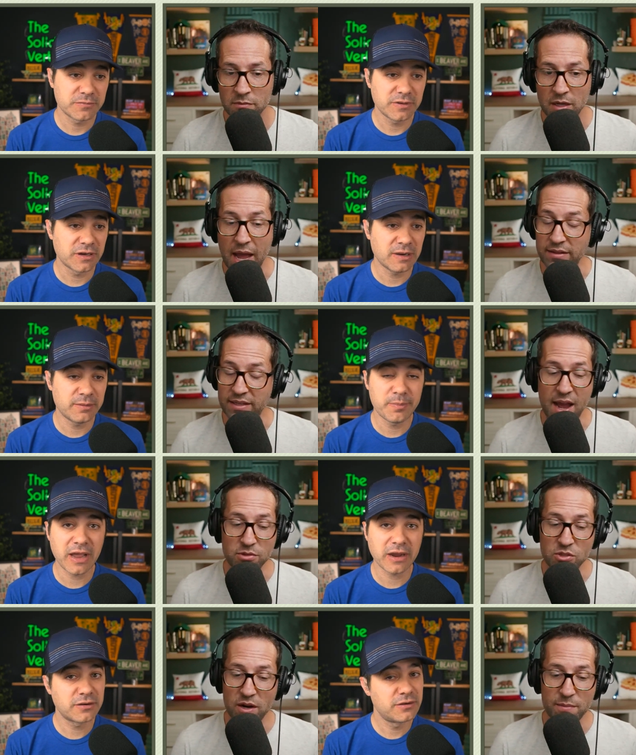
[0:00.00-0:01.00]
Speaker 1: I, yeah, back. I
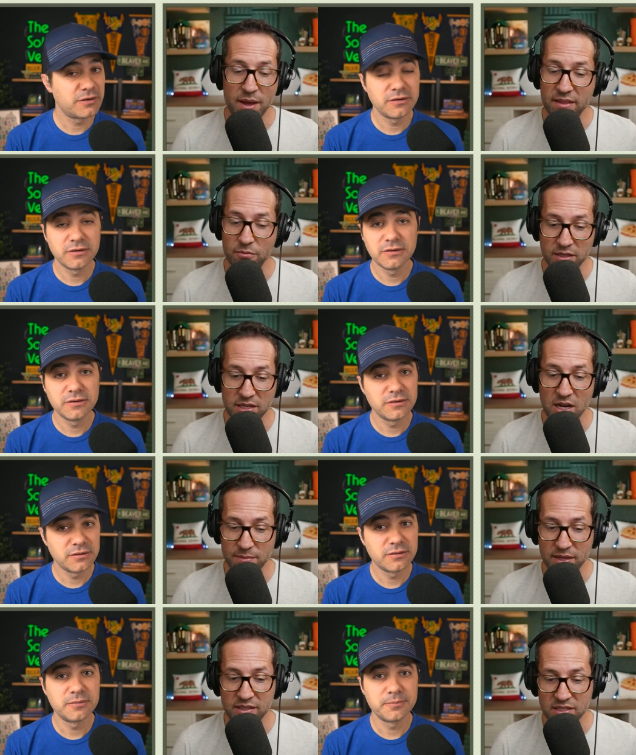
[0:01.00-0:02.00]
was worried about, and then we talked
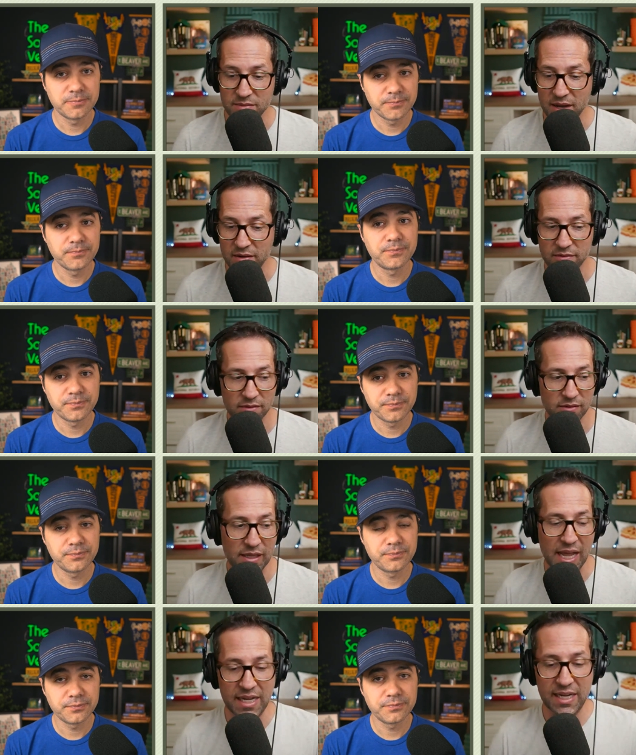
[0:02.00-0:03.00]
about this, about
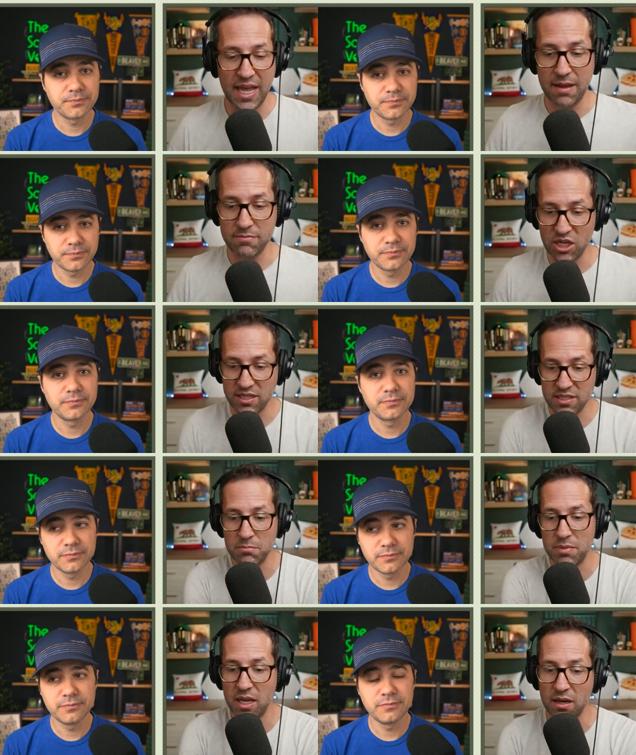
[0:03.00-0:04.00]
late game Jason
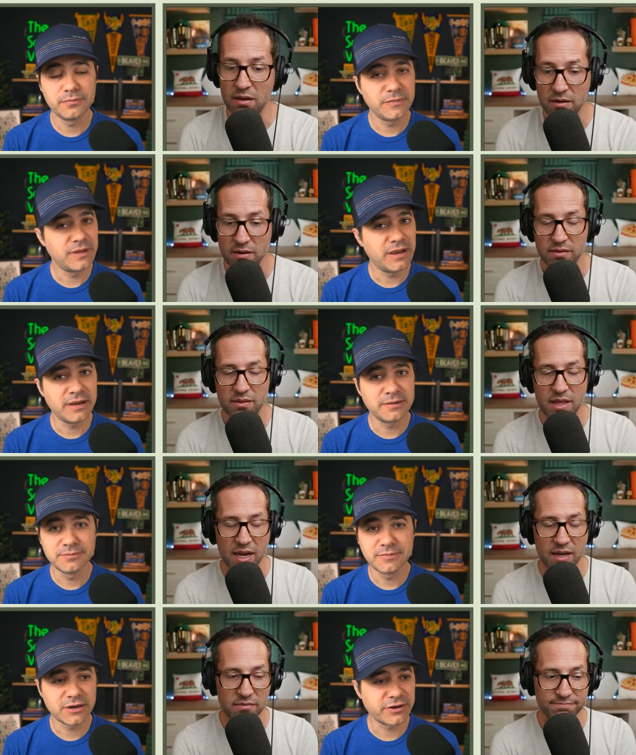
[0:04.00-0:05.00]
Bean. Yeah,
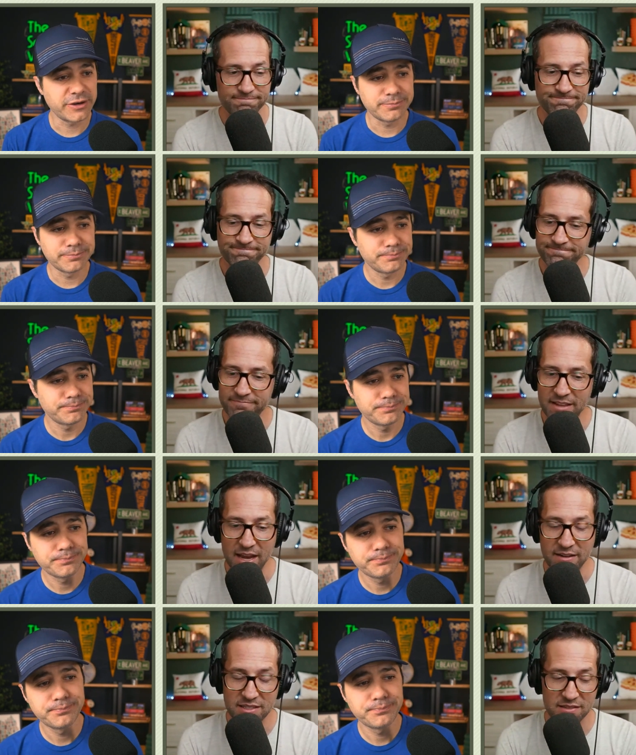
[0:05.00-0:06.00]
that, not great.
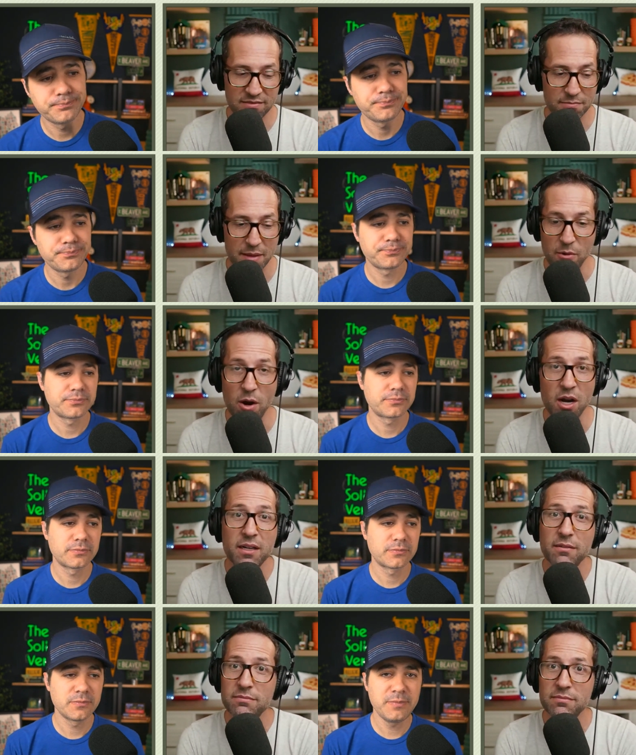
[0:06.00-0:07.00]
And made it
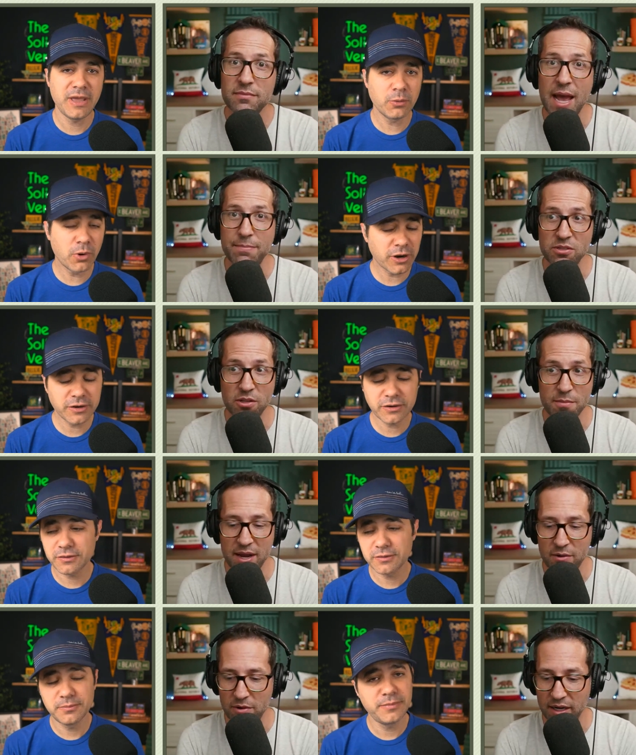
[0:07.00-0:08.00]
work. Made it Absolutely work. Absolutely
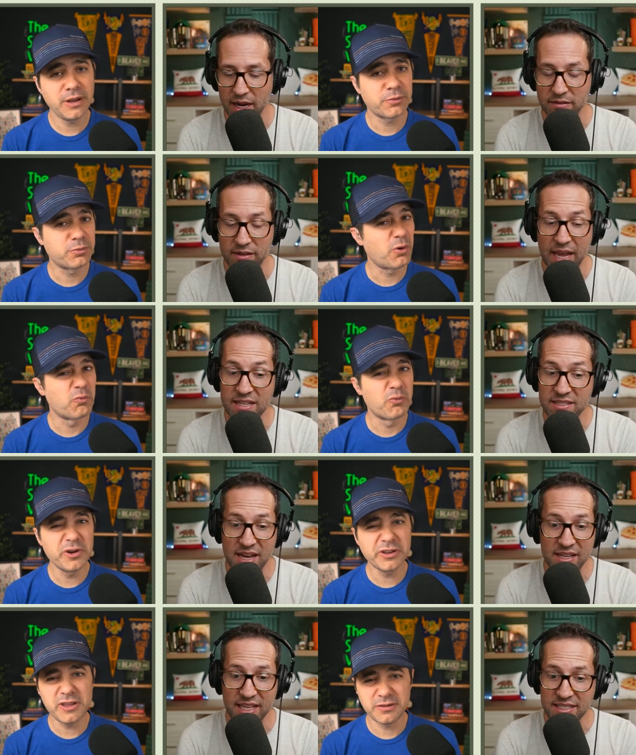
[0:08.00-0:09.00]
made it work. Made and Kansas really,
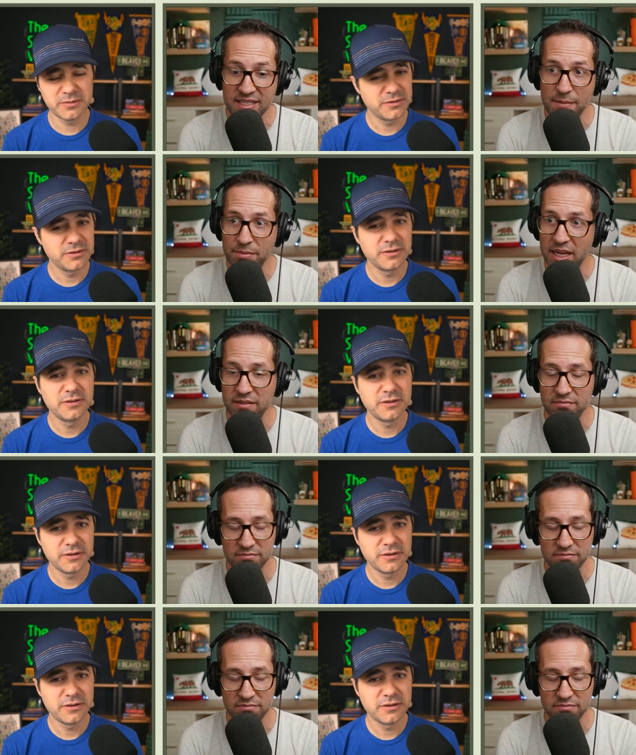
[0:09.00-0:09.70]
got that stop late.